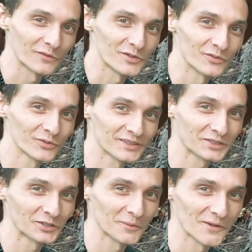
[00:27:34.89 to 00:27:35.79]
if you've
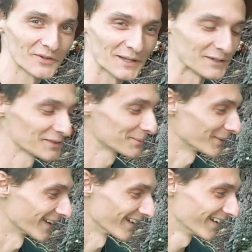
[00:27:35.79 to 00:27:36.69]
seen all my videos,
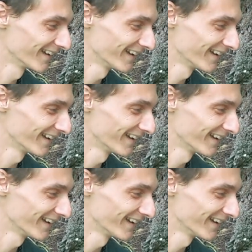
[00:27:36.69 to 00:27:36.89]
but uh,